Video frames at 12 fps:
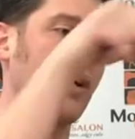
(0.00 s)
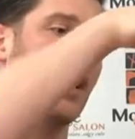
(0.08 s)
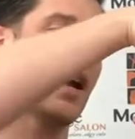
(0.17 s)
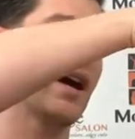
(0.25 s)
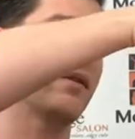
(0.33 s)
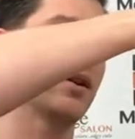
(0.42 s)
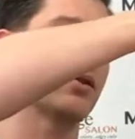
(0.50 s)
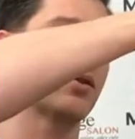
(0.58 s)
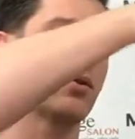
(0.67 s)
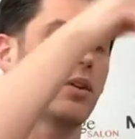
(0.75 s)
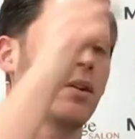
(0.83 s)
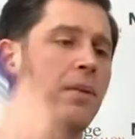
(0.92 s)
I have those
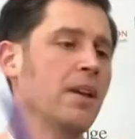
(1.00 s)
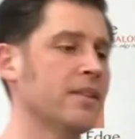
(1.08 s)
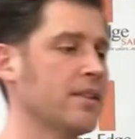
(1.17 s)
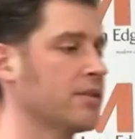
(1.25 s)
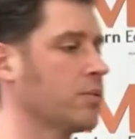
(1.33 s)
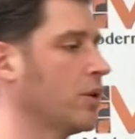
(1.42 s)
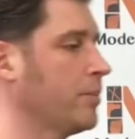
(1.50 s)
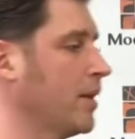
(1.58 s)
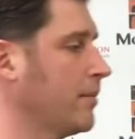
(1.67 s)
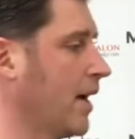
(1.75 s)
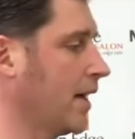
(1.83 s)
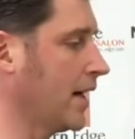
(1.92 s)
shorter pieces will be
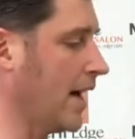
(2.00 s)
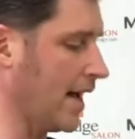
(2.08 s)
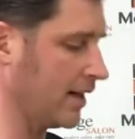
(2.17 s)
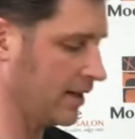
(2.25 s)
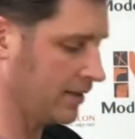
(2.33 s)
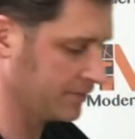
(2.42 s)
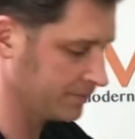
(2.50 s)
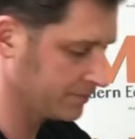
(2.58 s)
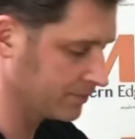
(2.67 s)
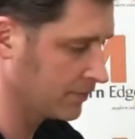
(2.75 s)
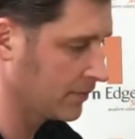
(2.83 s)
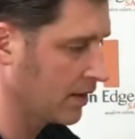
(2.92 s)
my guide.
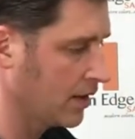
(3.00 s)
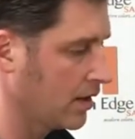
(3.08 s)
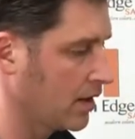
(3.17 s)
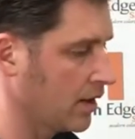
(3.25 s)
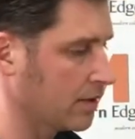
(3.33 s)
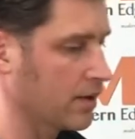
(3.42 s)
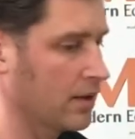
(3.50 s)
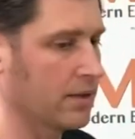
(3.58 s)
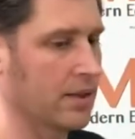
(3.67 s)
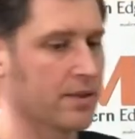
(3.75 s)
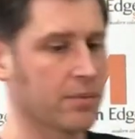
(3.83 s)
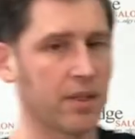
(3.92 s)
I'll turn
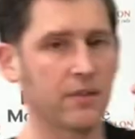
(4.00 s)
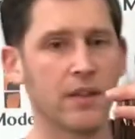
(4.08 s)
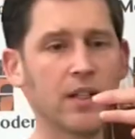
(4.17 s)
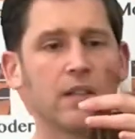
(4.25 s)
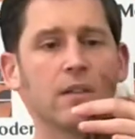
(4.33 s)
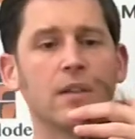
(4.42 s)
this way for you.